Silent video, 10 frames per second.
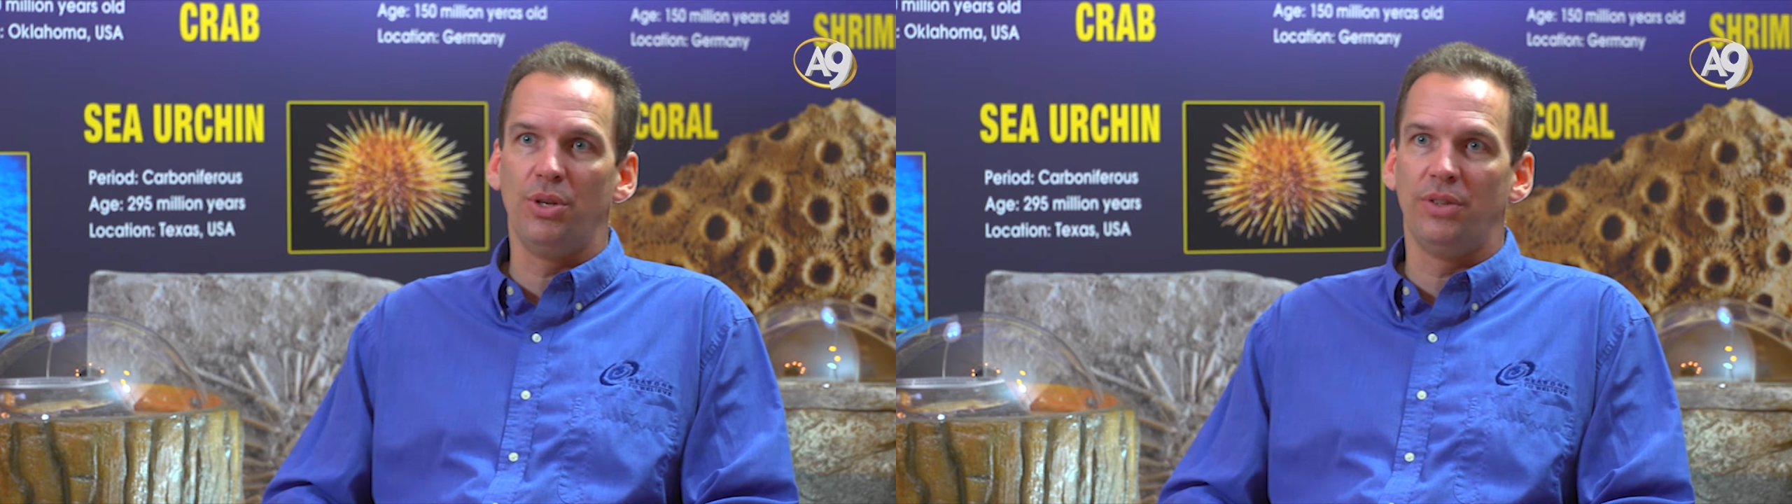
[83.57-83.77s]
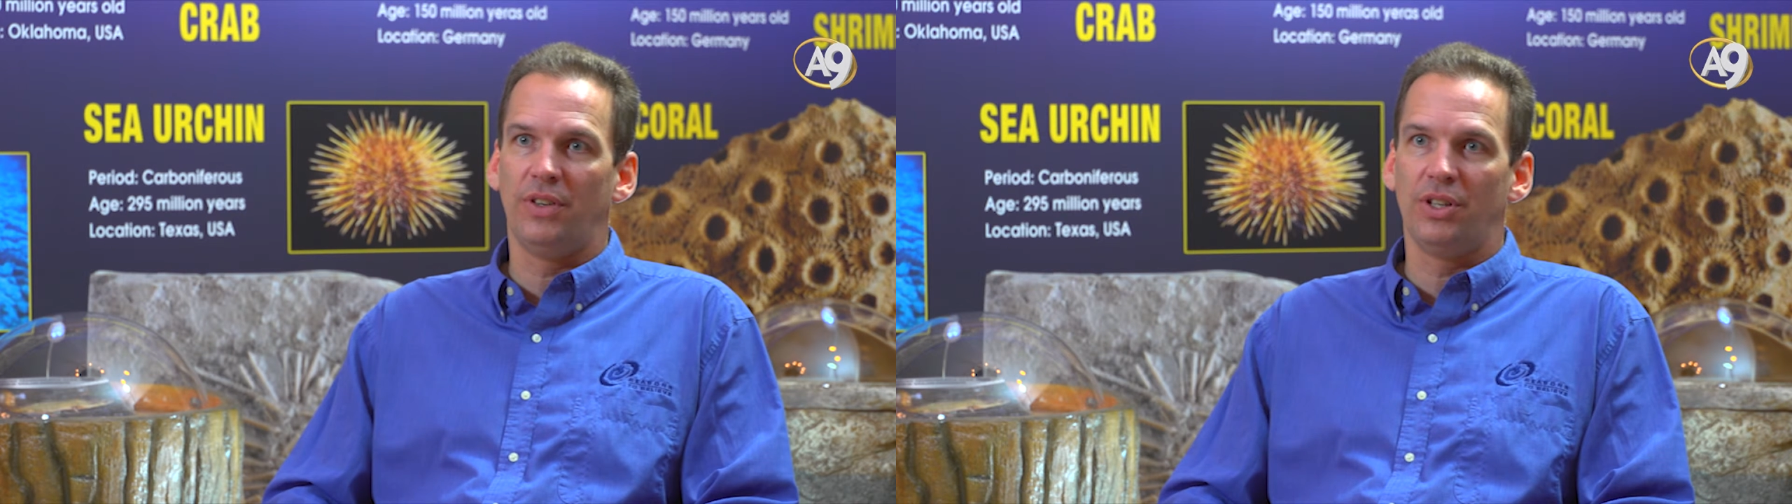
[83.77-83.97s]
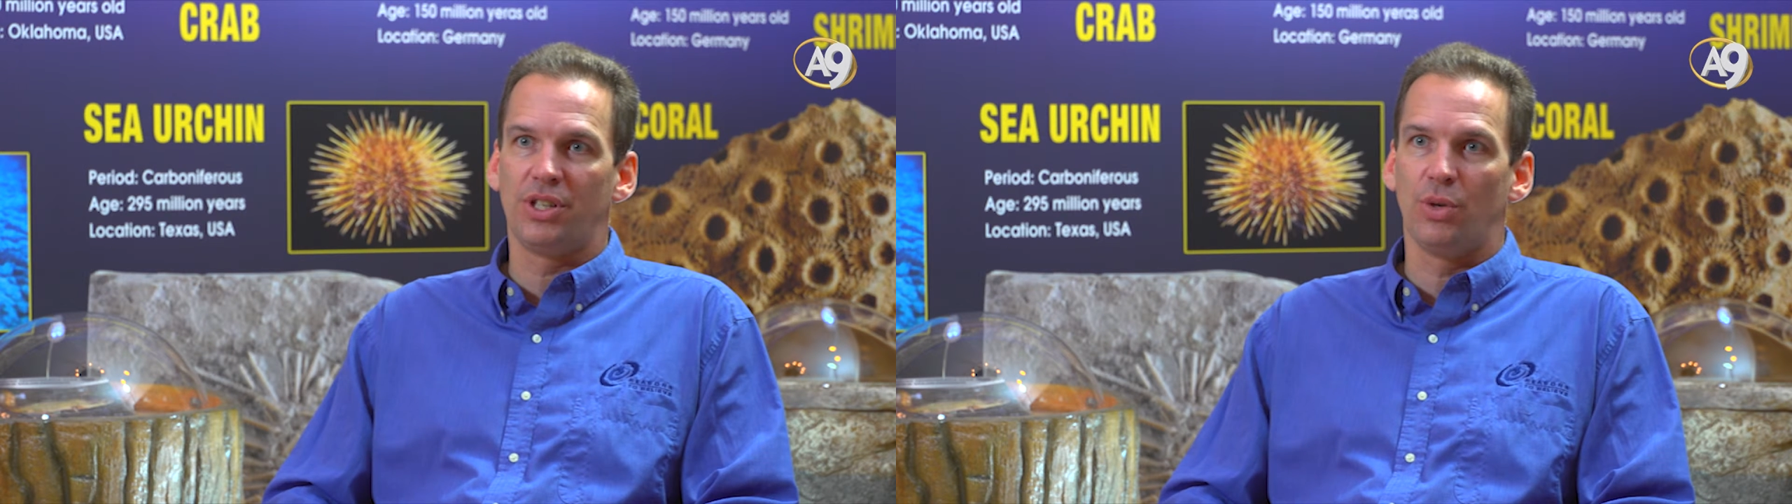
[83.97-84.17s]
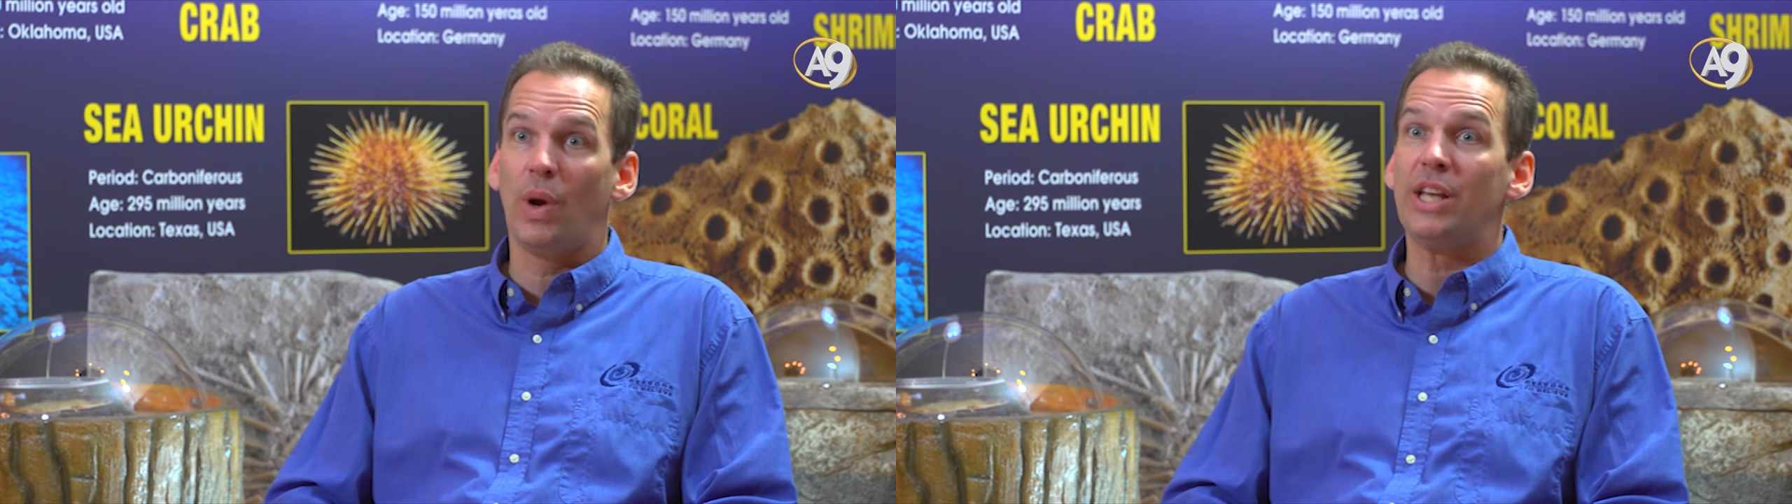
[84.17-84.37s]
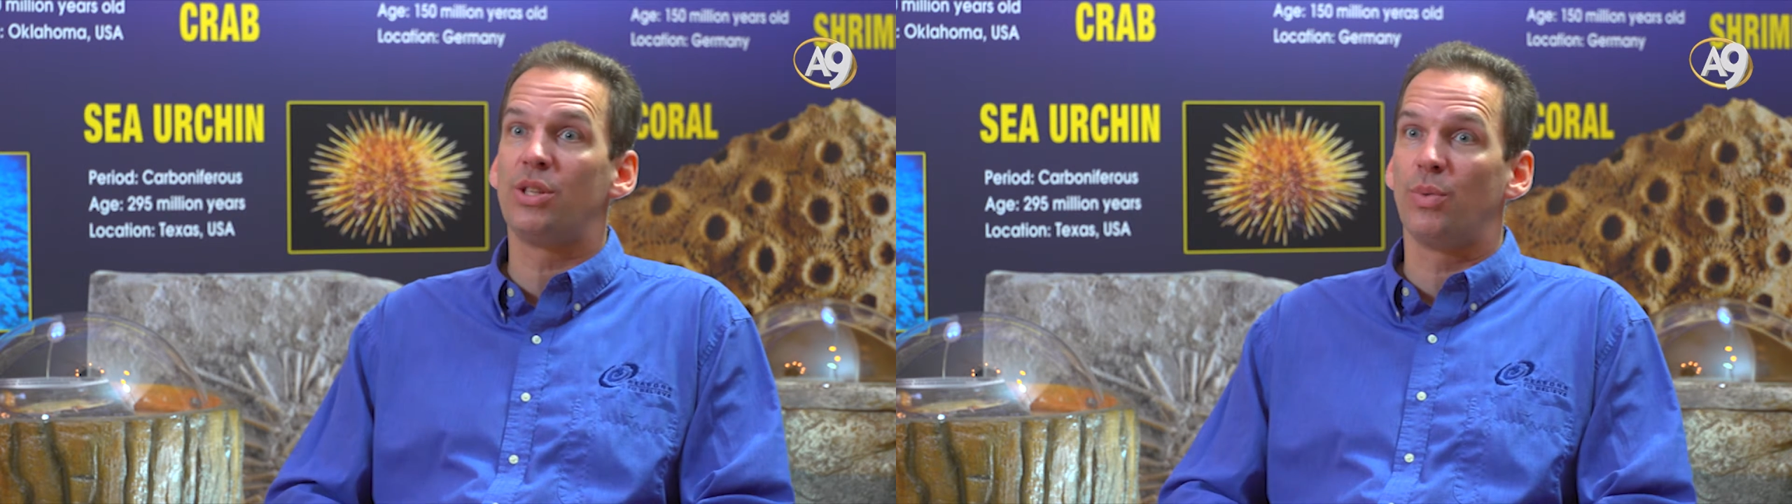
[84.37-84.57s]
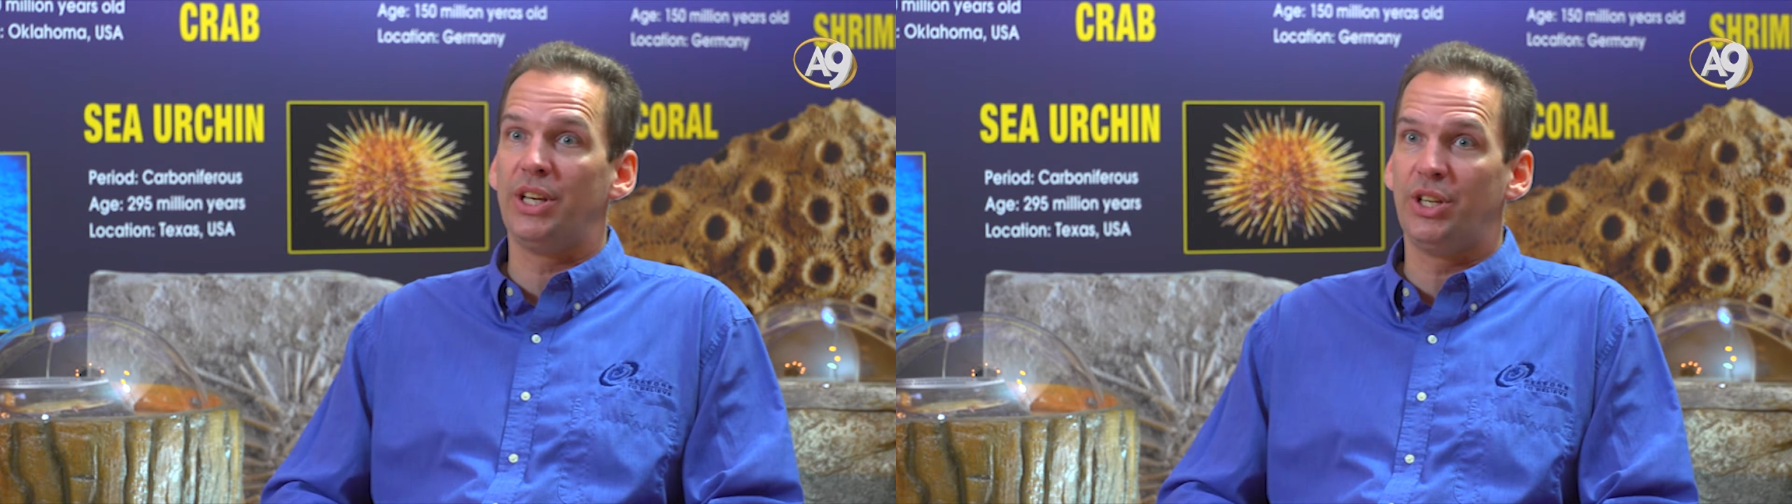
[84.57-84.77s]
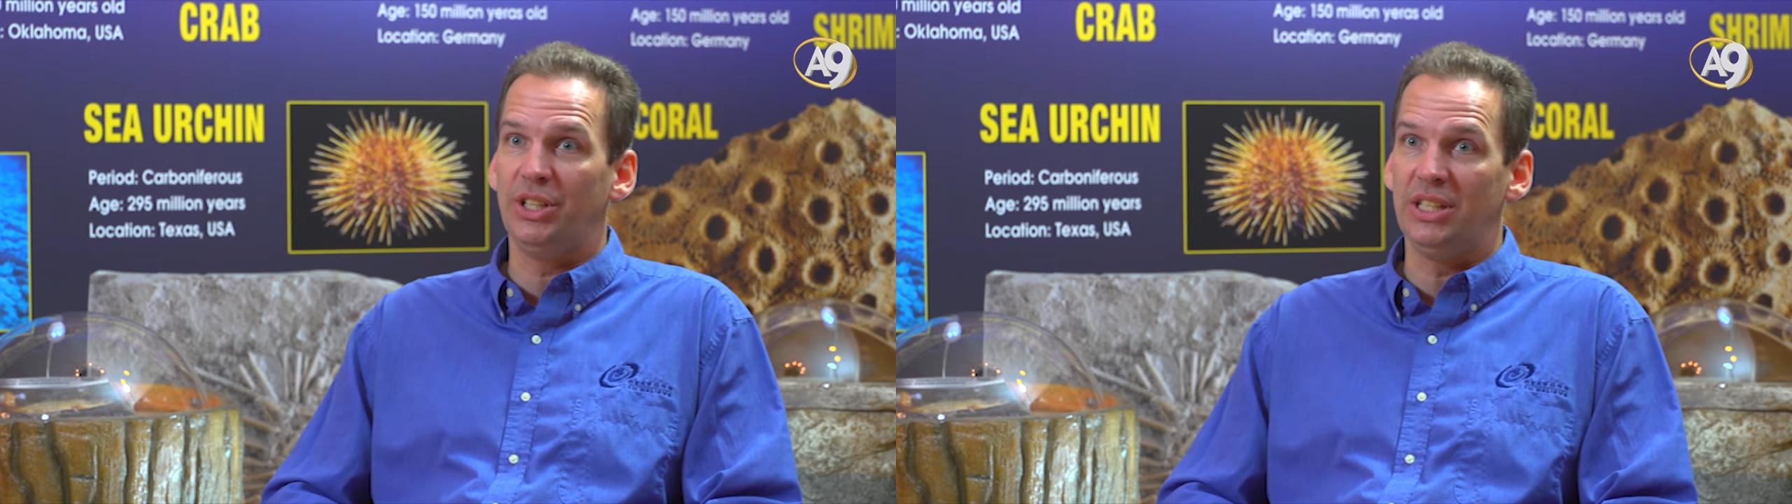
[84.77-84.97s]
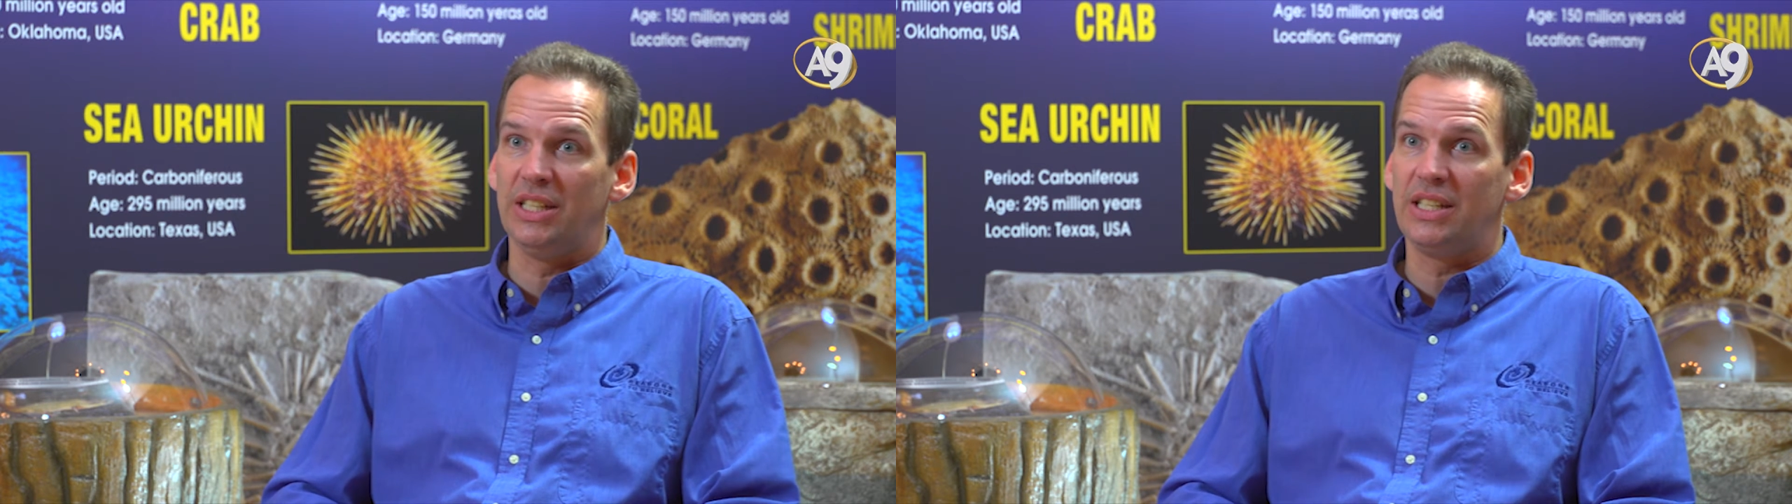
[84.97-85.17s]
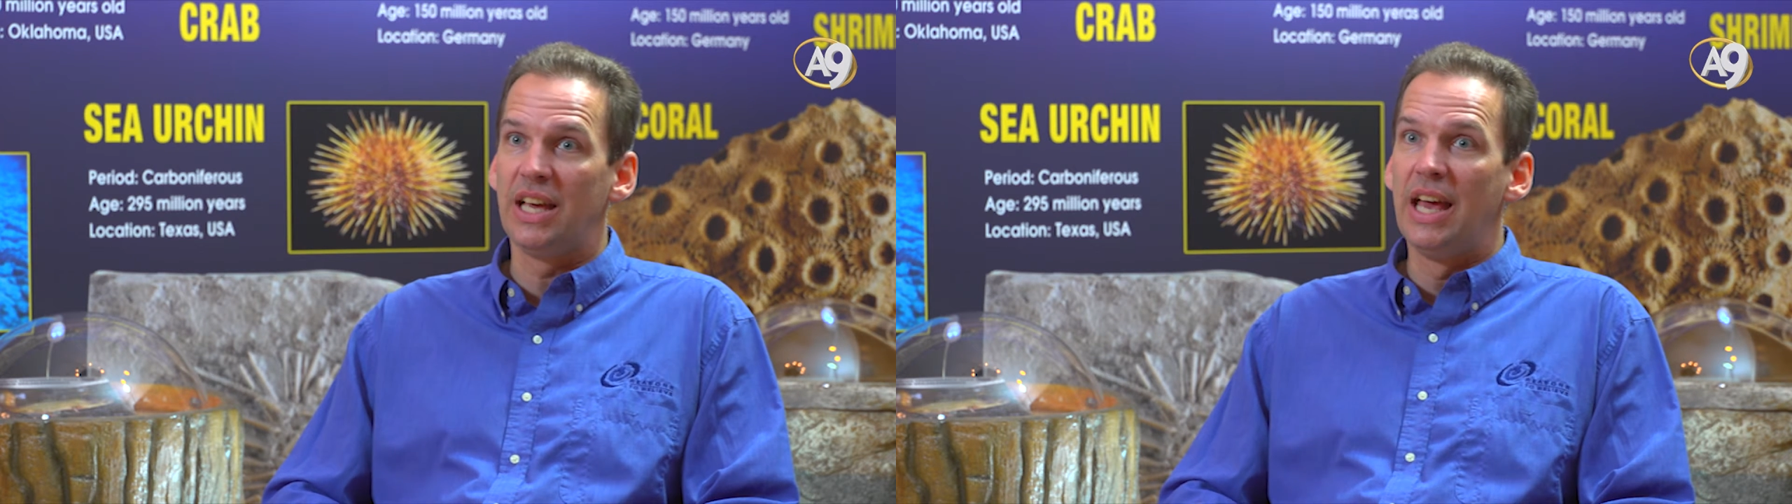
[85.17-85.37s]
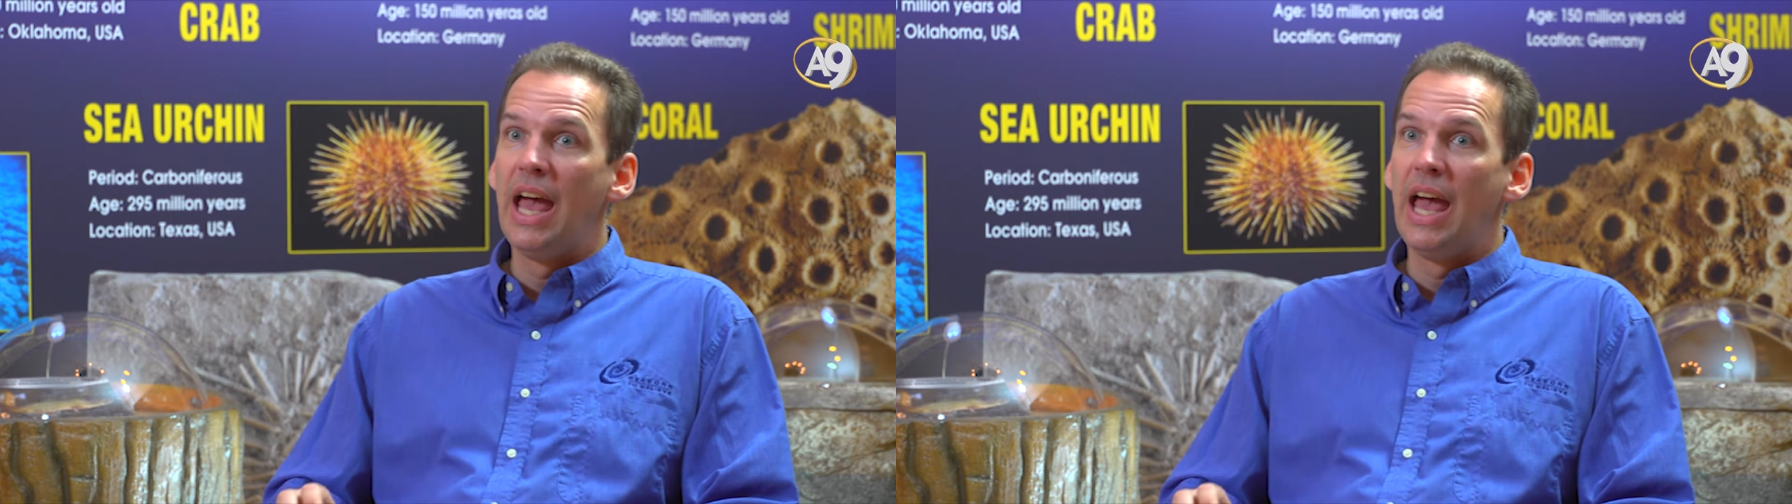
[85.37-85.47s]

universe in ways that we couldn't